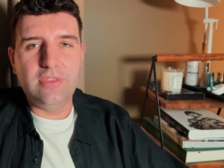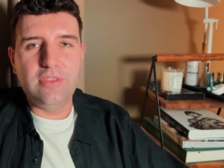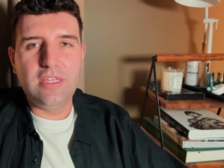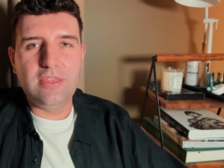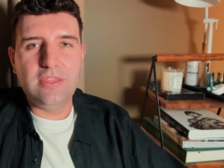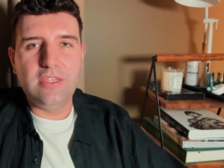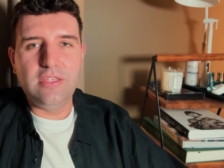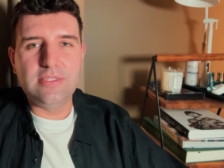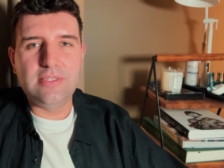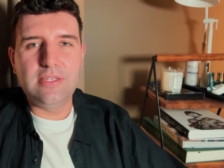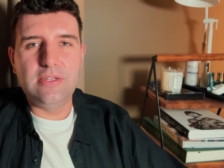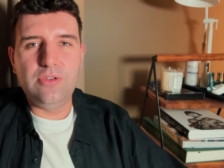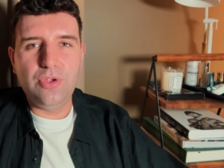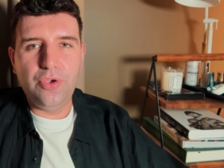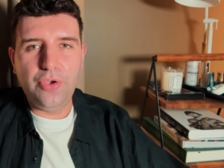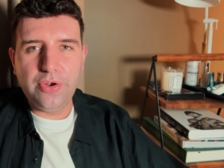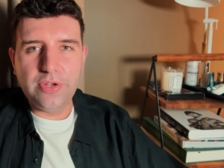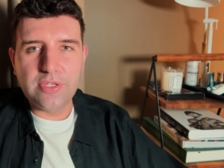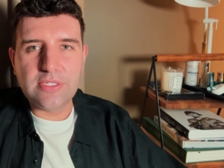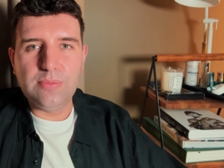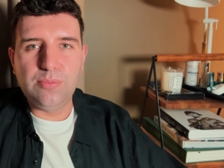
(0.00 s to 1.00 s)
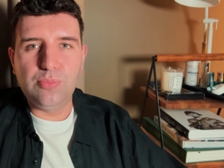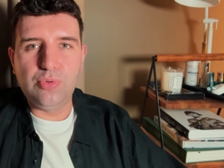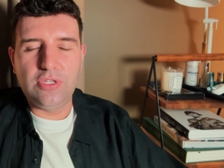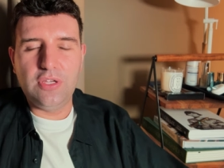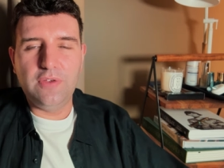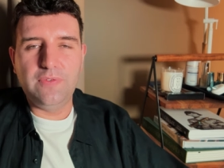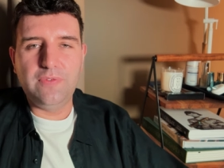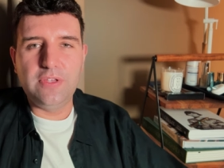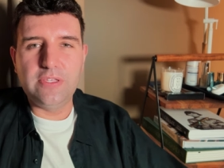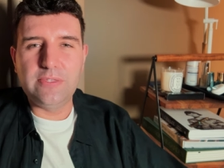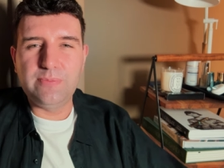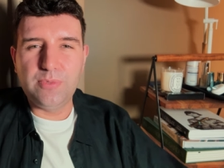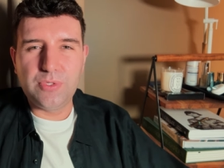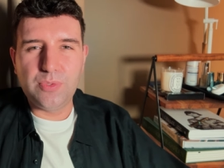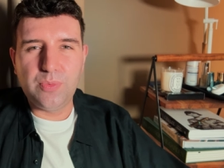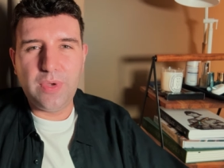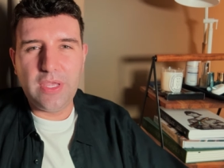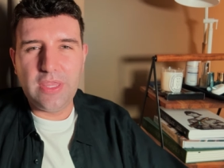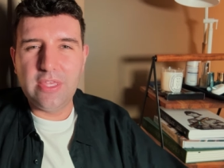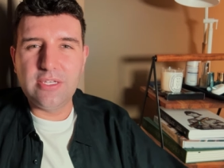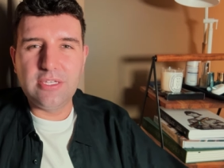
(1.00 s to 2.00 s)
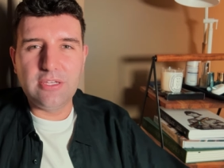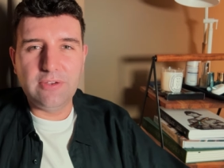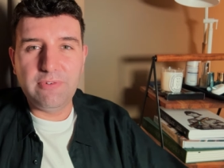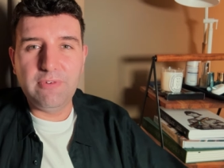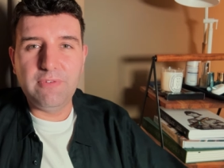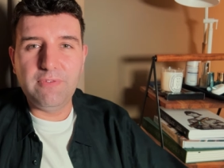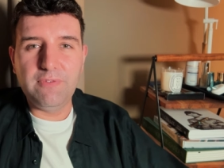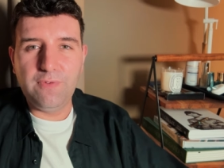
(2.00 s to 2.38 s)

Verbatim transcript: that there's a noticeable difference between the different